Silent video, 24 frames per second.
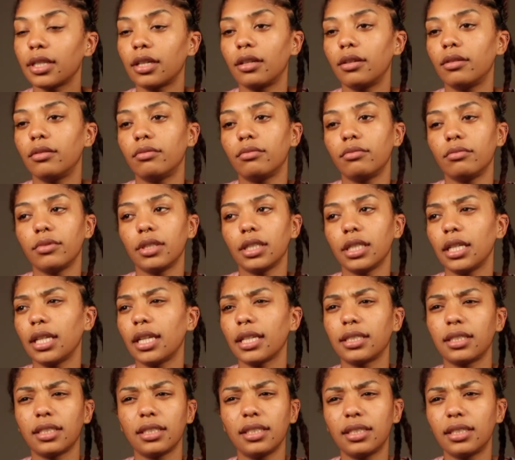I don't really
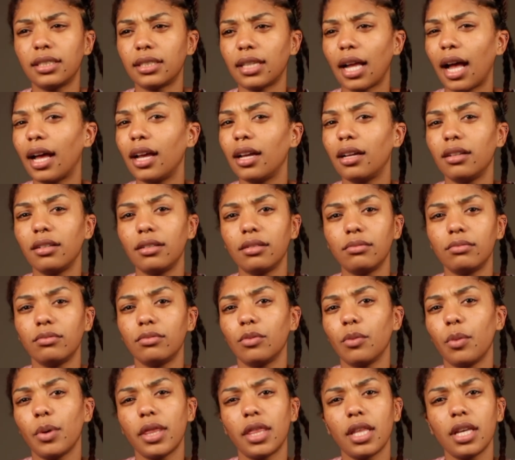like to style
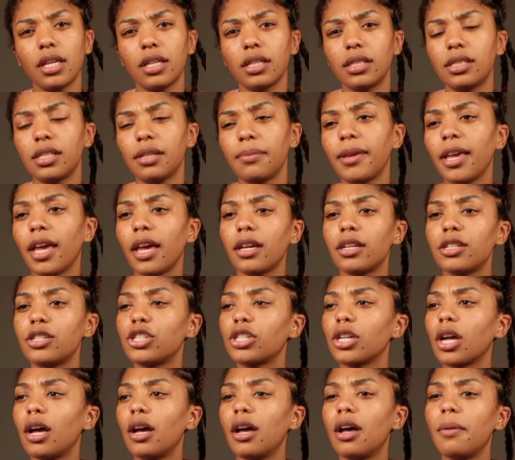with it, TBH,